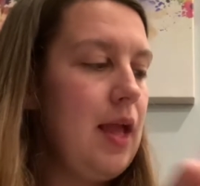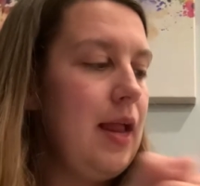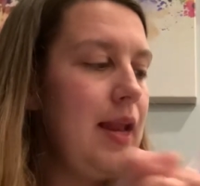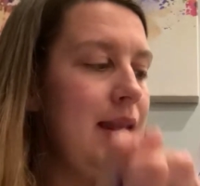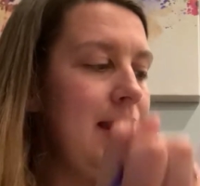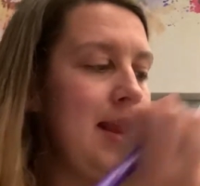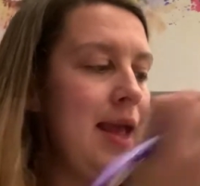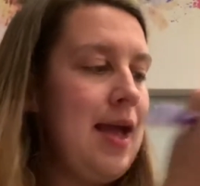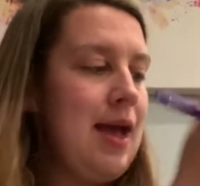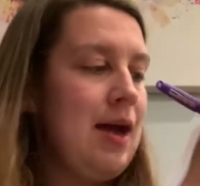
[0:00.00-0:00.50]

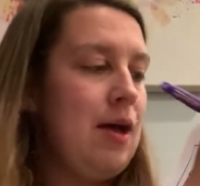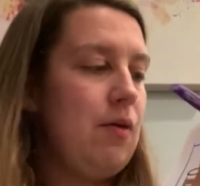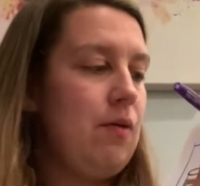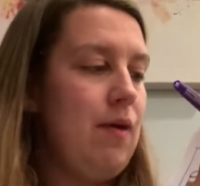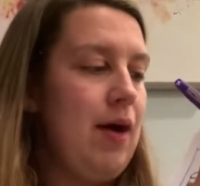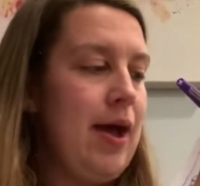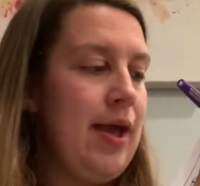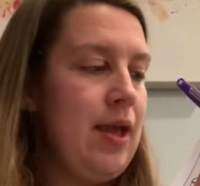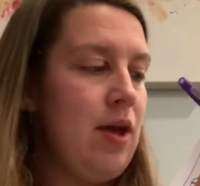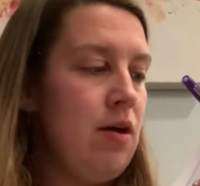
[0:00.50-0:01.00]
Now,
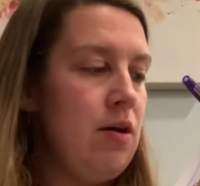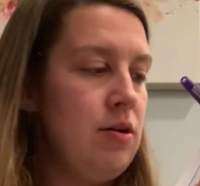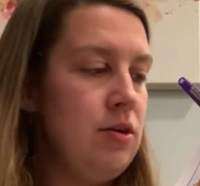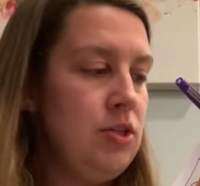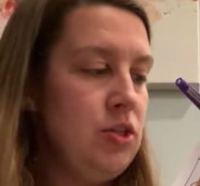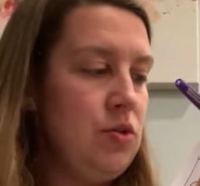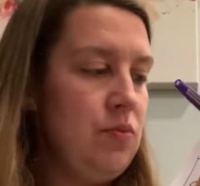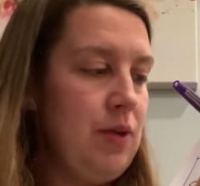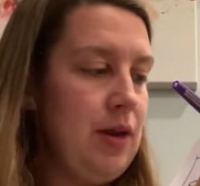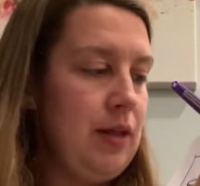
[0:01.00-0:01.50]
I
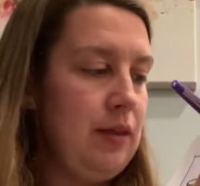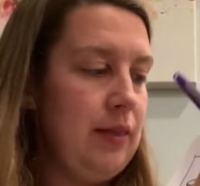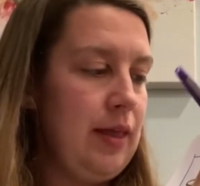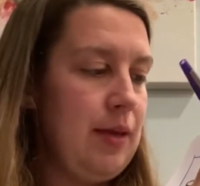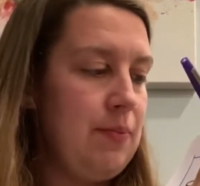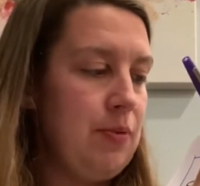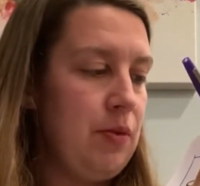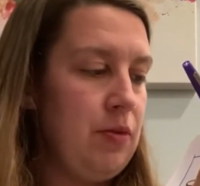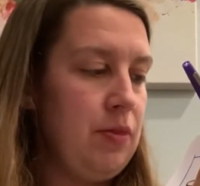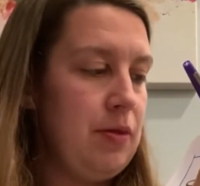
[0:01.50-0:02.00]
also want to
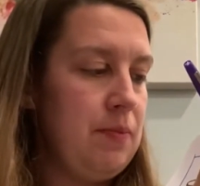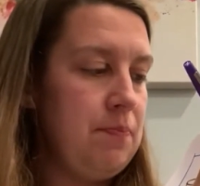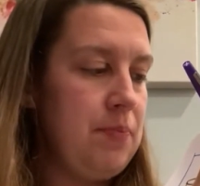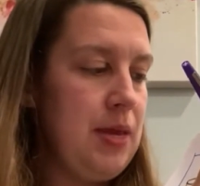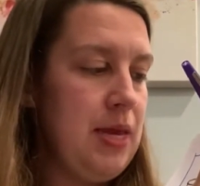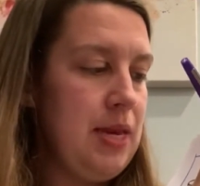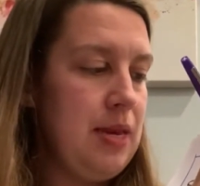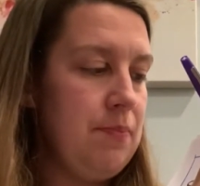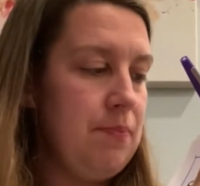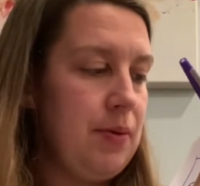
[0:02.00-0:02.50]
label the
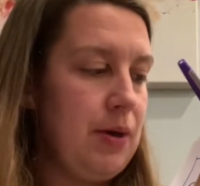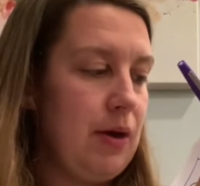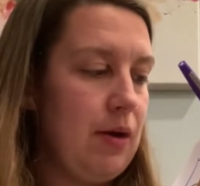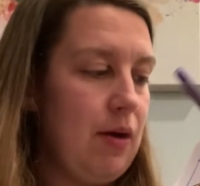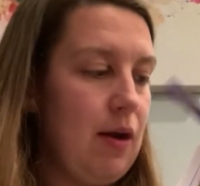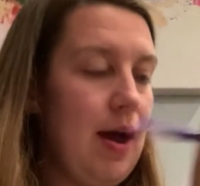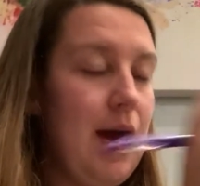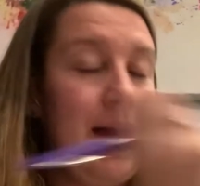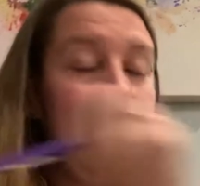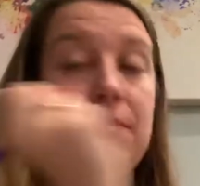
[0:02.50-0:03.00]
peanut
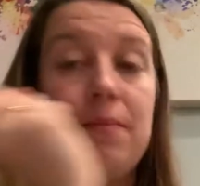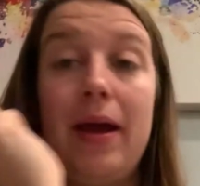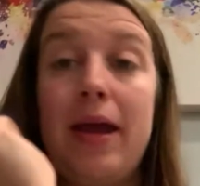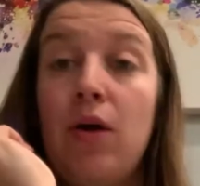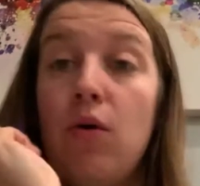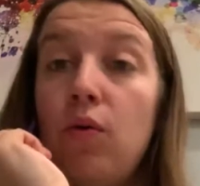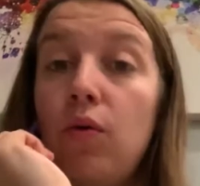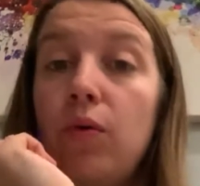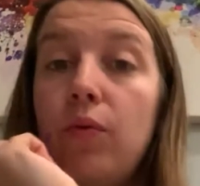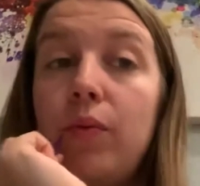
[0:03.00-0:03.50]
butter on my
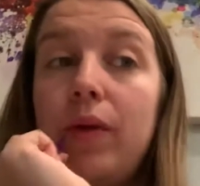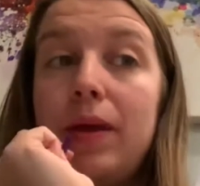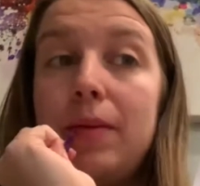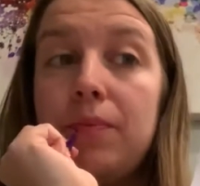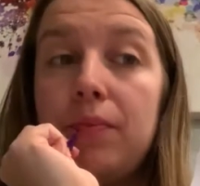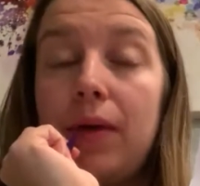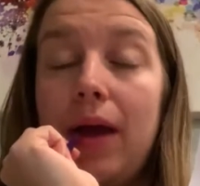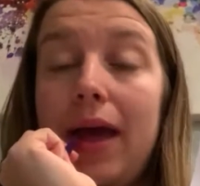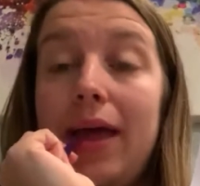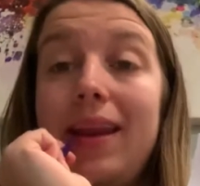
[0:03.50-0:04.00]
whole wheat
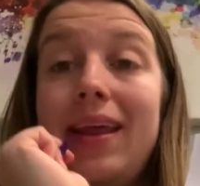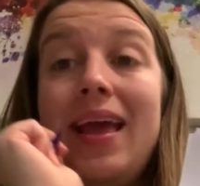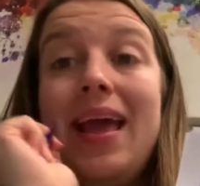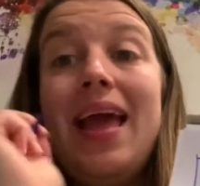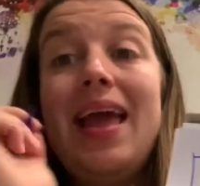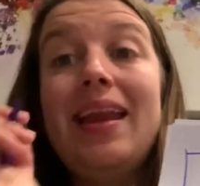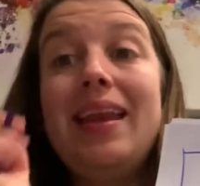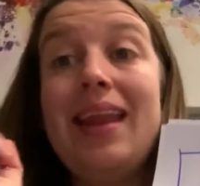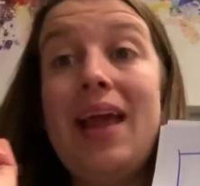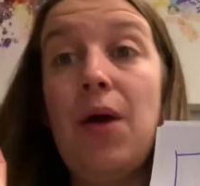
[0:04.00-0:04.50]
bread.
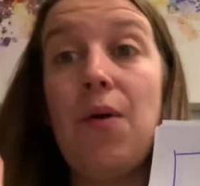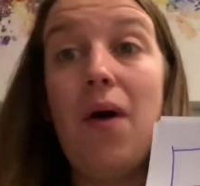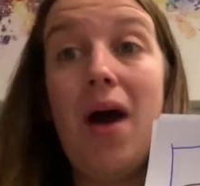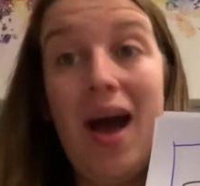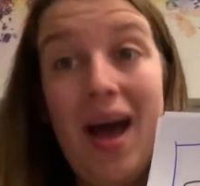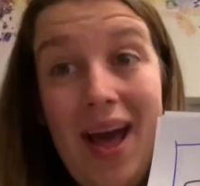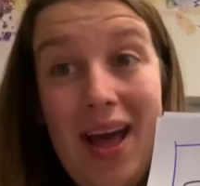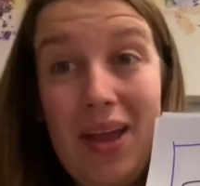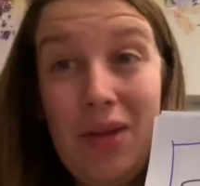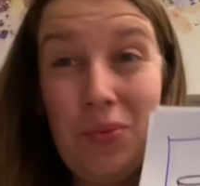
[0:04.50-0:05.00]
Now,
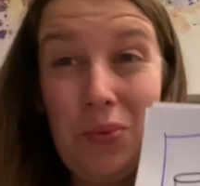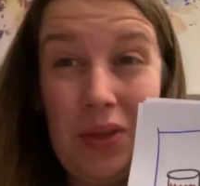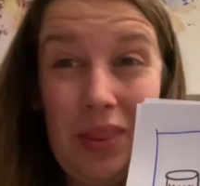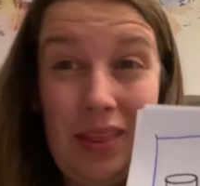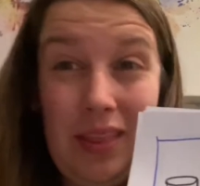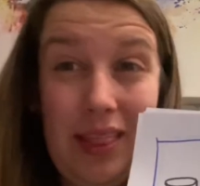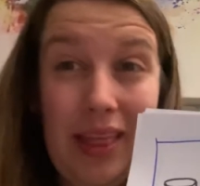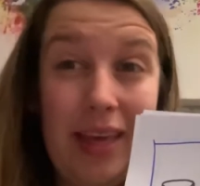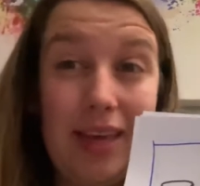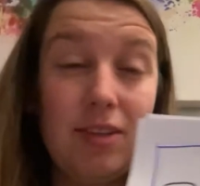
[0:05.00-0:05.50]
I really
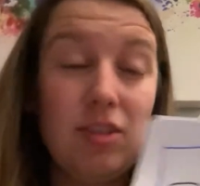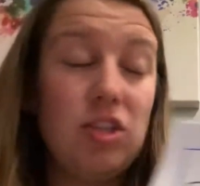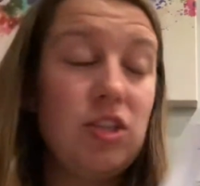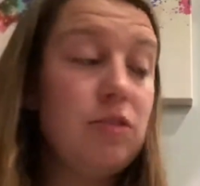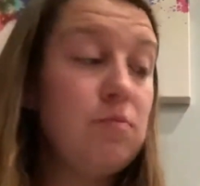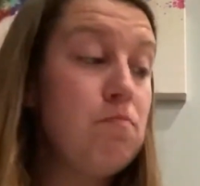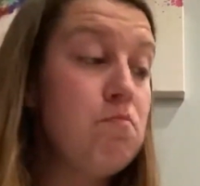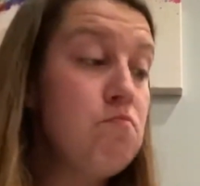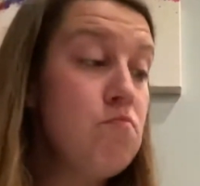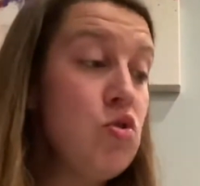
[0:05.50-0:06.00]
like
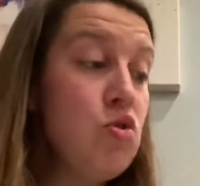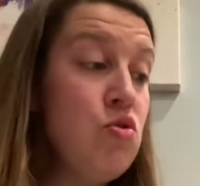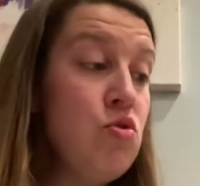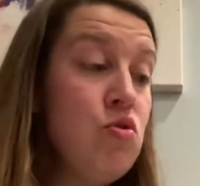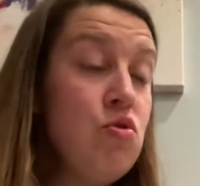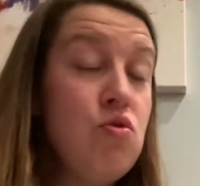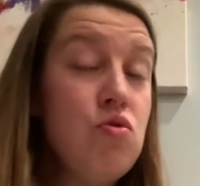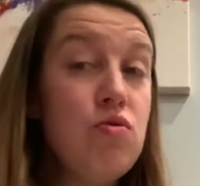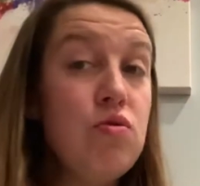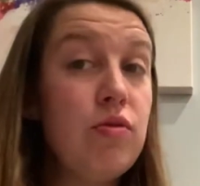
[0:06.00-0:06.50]

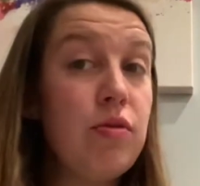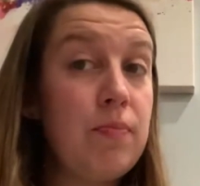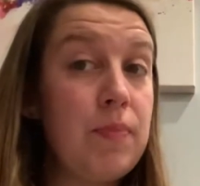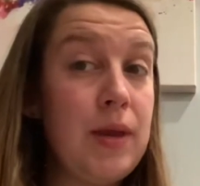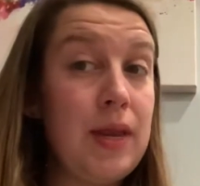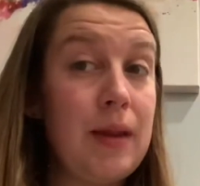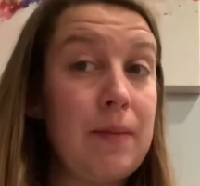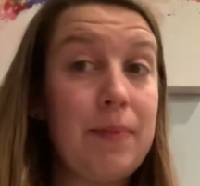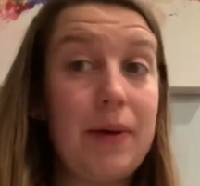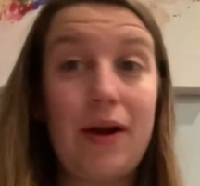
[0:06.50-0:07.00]
smooth
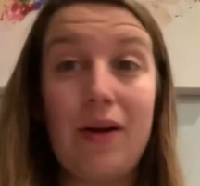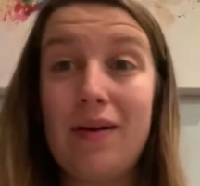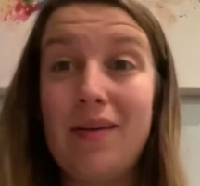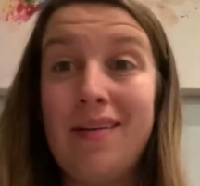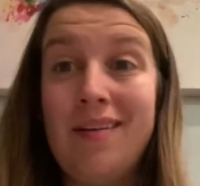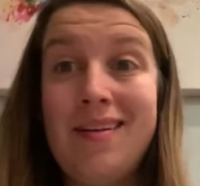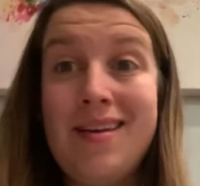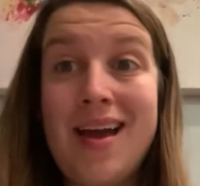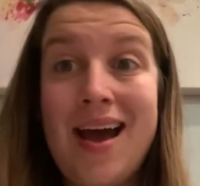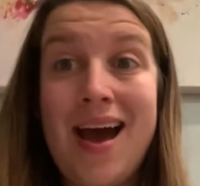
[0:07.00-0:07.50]
peanut butter,
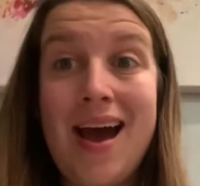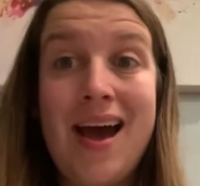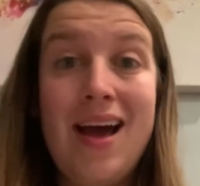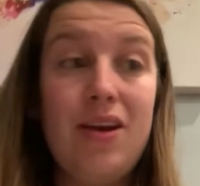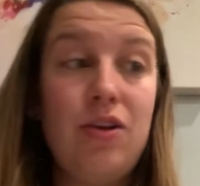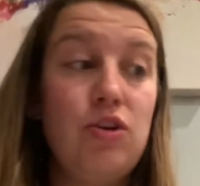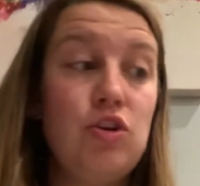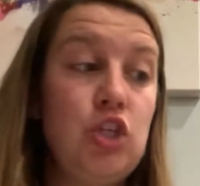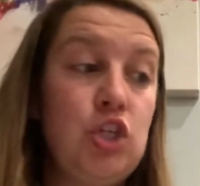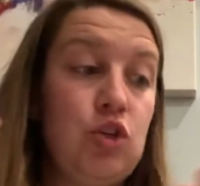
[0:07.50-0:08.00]
not
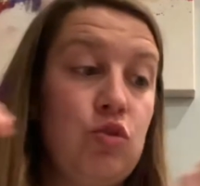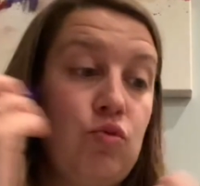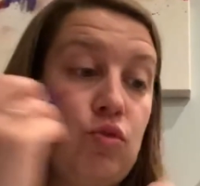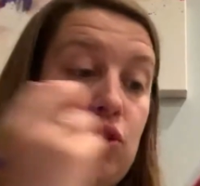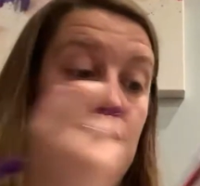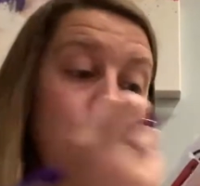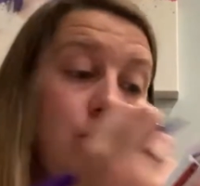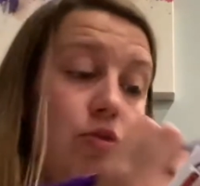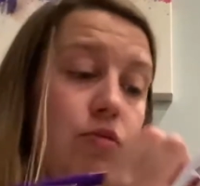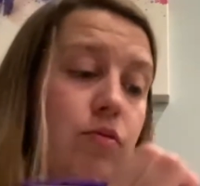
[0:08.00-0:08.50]

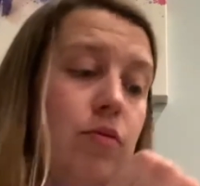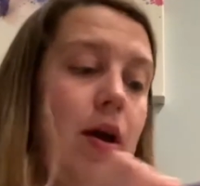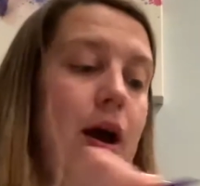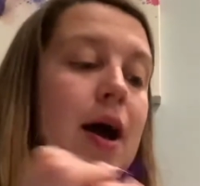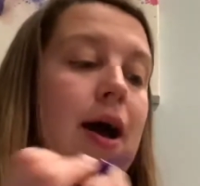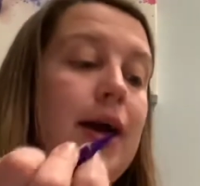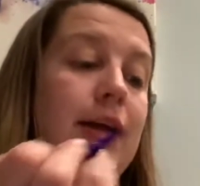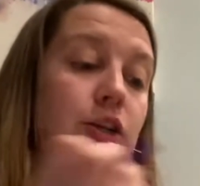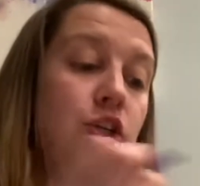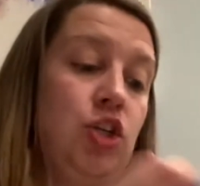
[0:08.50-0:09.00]

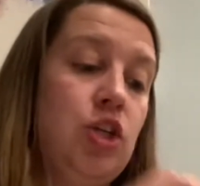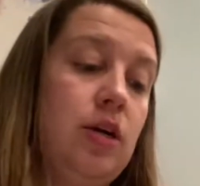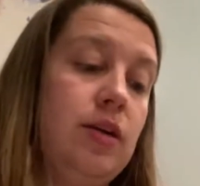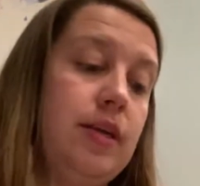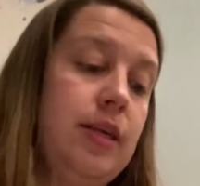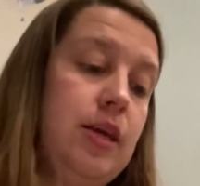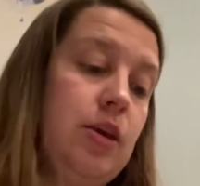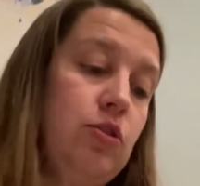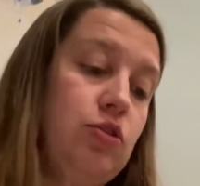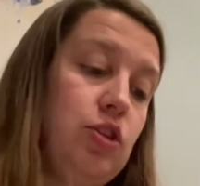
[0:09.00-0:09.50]
chunky